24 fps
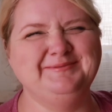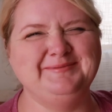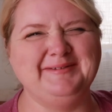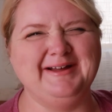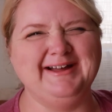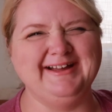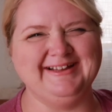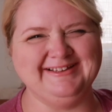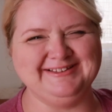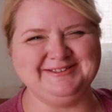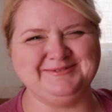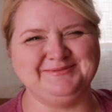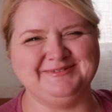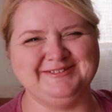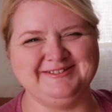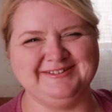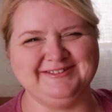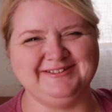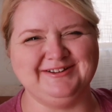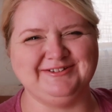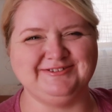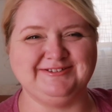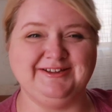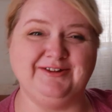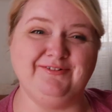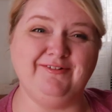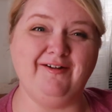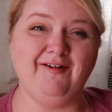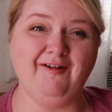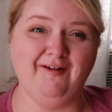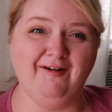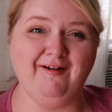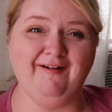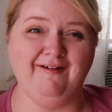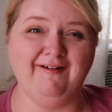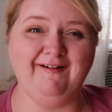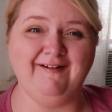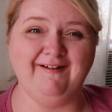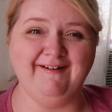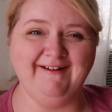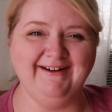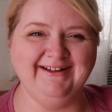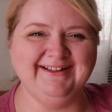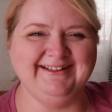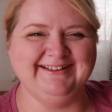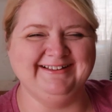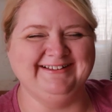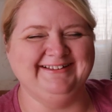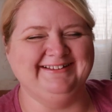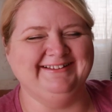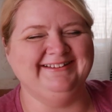My husband's in there said, oh.